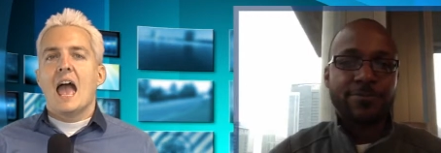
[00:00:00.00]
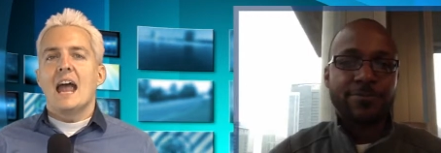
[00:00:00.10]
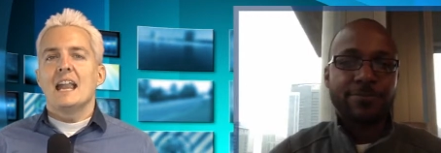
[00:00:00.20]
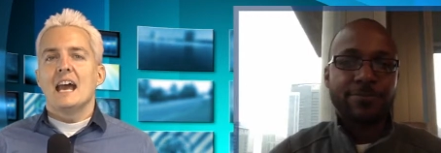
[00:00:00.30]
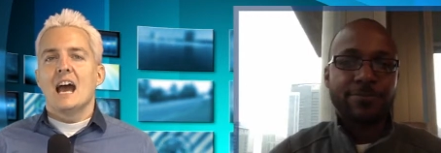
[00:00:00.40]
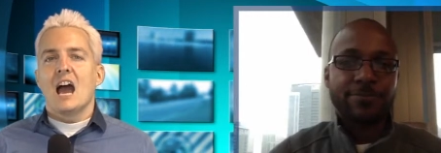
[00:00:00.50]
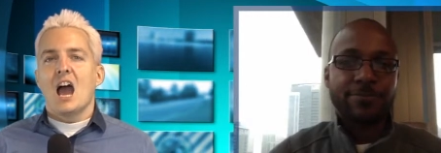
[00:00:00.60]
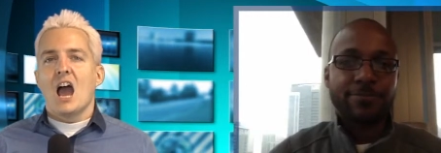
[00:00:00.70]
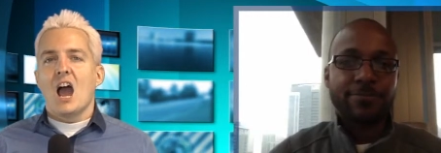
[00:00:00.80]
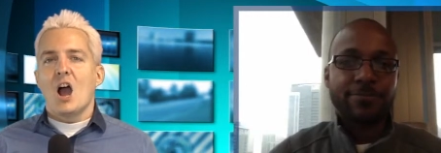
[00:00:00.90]
Speaker 1: And
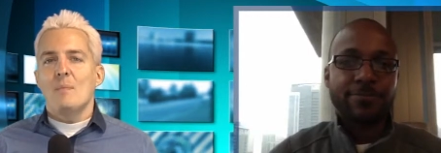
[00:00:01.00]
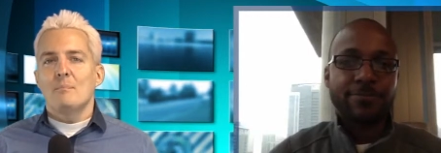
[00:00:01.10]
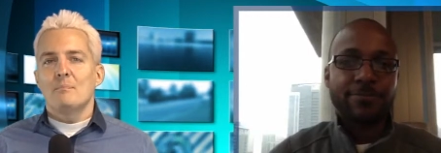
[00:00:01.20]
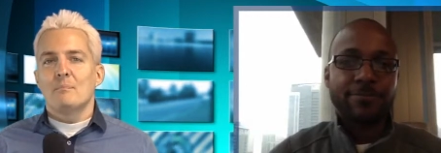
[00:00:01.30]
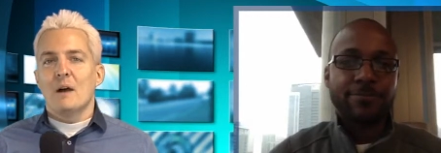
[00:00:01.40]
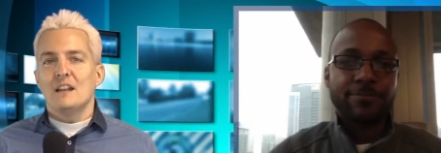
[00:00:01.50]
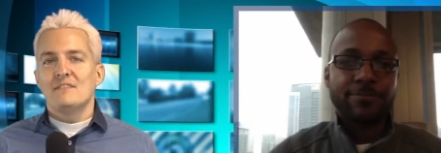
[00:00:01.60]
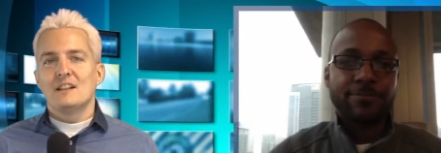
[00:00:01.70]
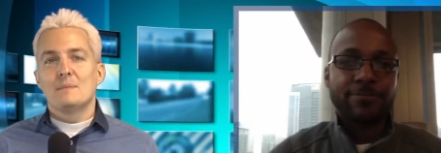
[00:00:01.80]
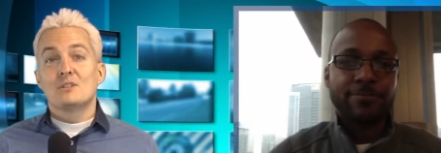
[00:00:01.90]
are, are
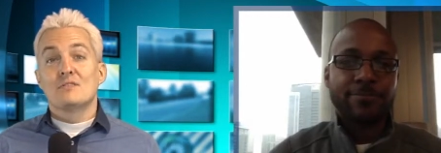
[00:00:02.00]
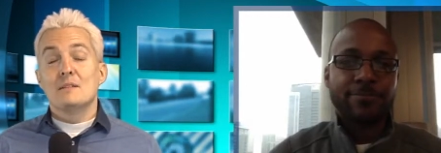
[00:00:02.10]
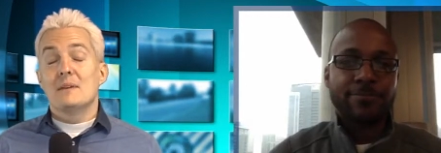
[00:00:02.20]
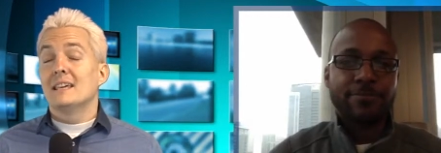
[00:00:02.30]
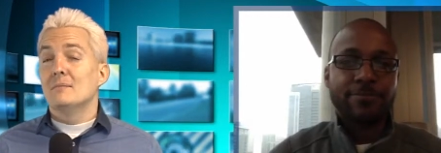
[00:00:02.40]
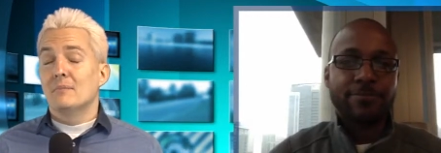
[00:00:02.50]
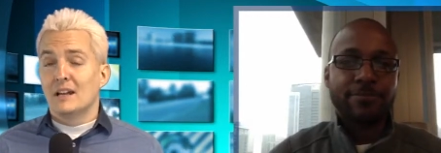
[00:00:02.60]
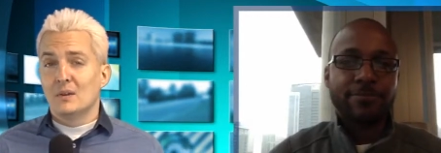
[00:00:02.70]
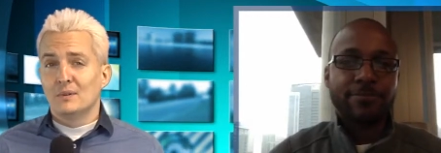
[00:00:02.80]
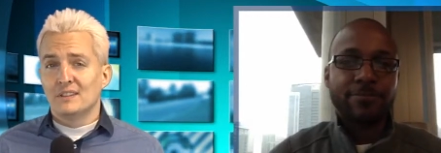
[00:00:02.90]
developers really making
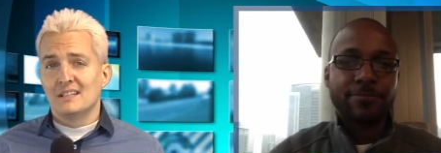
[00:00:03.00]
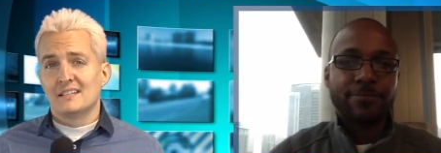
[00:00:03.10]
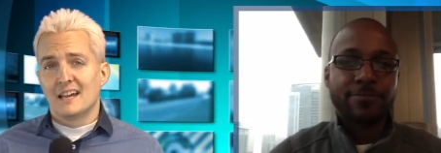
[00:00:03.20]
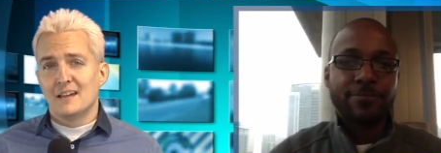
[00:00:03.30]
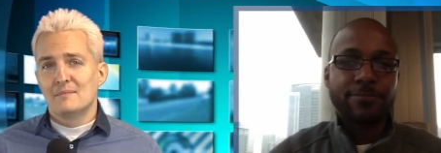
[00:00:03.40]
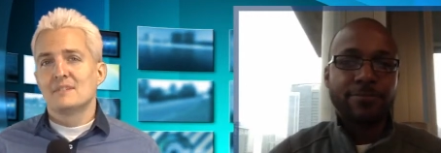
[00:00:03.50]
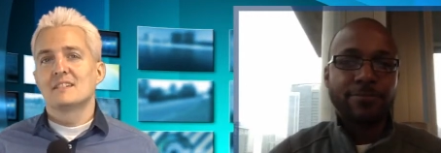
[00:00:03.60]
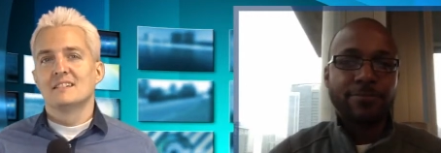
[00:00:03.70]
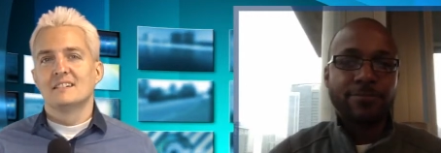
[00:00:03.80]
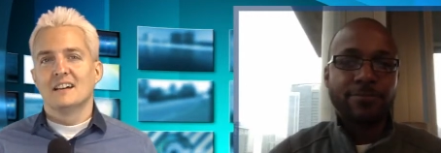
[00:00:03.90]
money with these games?